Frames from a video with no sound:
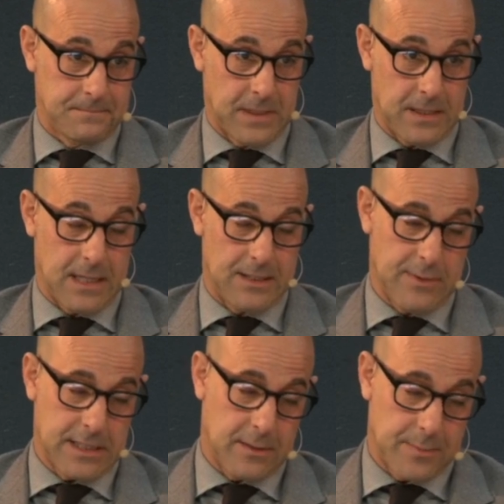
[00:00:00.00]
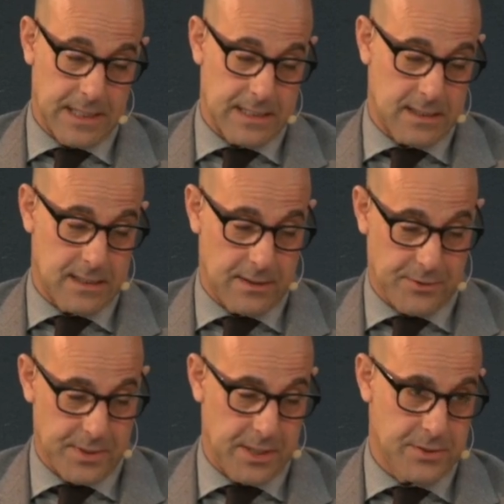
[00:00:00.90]
And I directed a play, as I said,
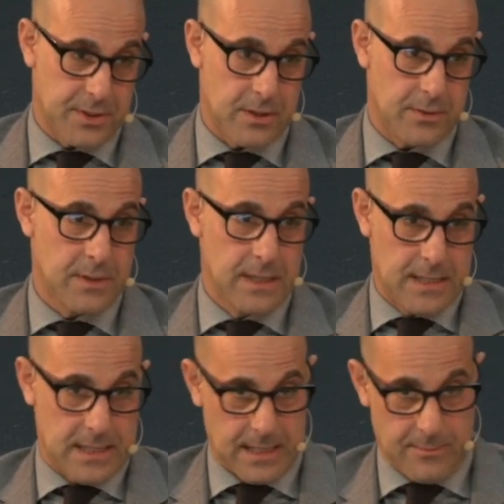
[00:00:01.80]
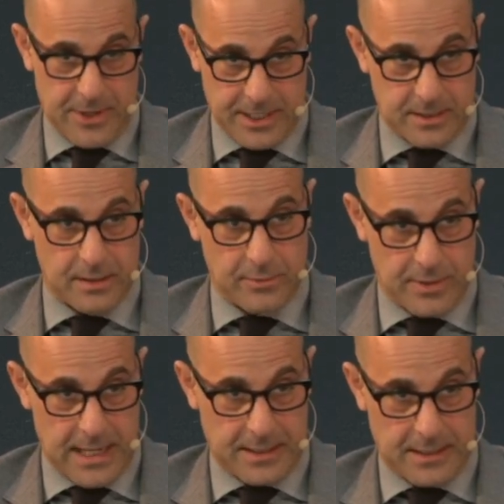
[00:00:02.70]
three years ago, and I'm ready to do
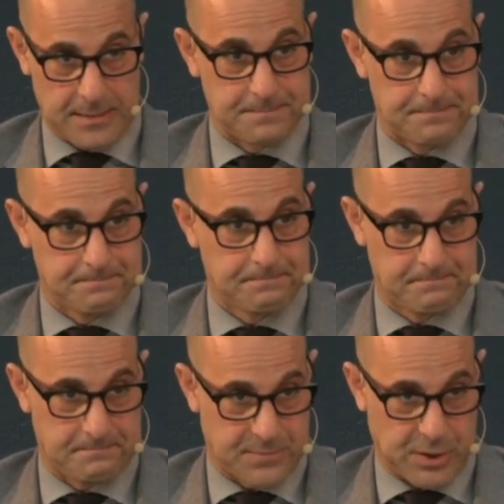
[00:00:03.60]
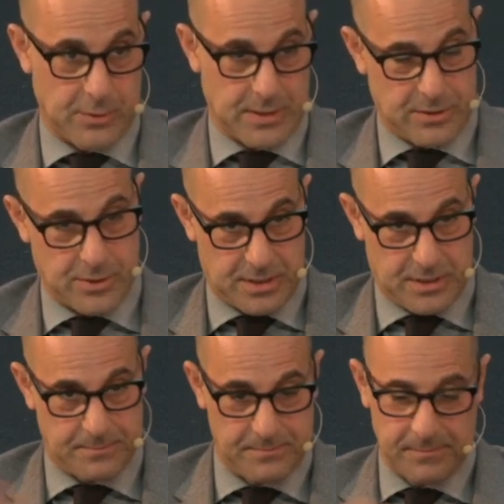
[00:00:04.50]
that again. So it's good
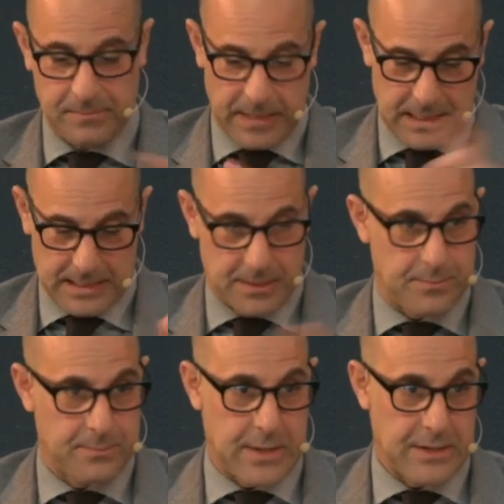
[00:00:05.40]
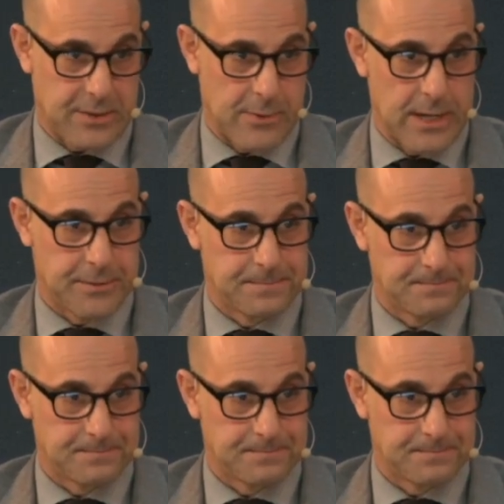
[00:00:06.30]
to I like to bounce around.